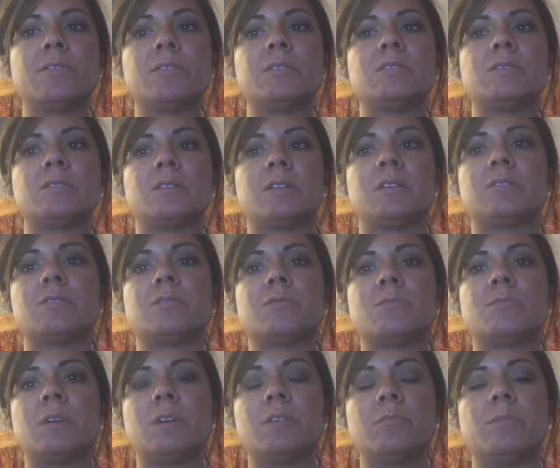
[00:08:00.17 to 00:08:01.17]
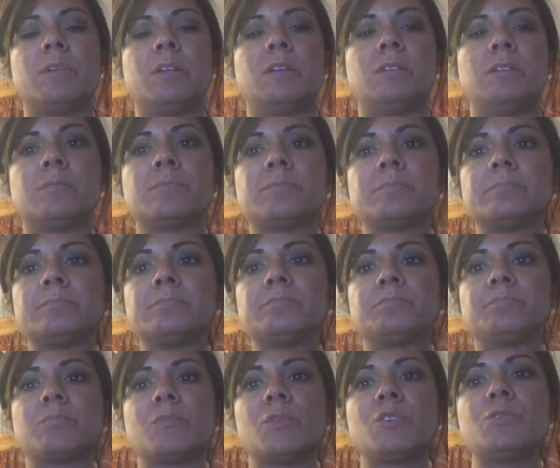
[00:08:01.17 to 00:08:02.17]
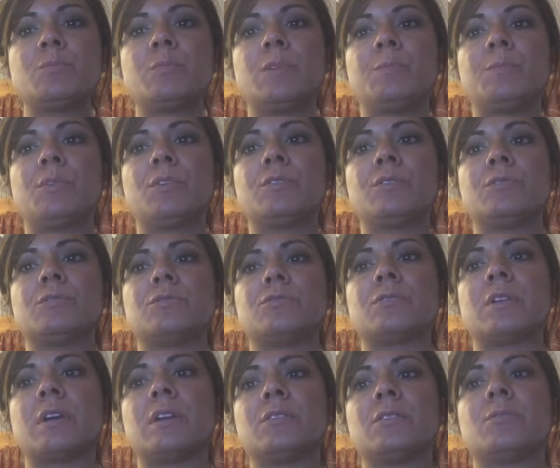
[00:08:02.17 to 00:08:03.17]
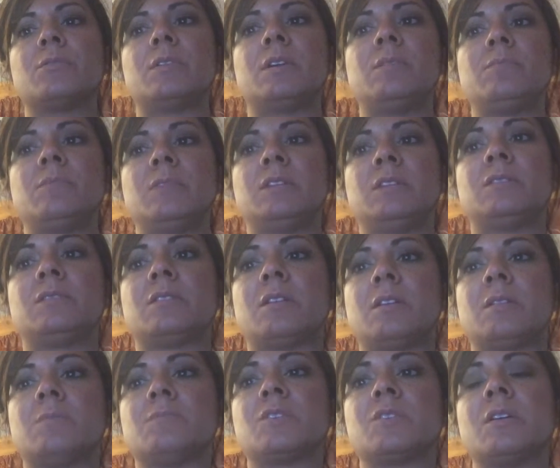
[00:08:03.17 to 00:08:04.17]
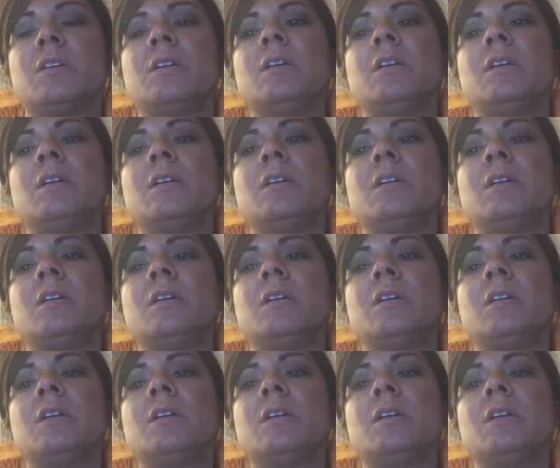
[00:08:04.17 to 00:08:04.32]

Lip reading: and sense of well-being. Most people who try to quit many times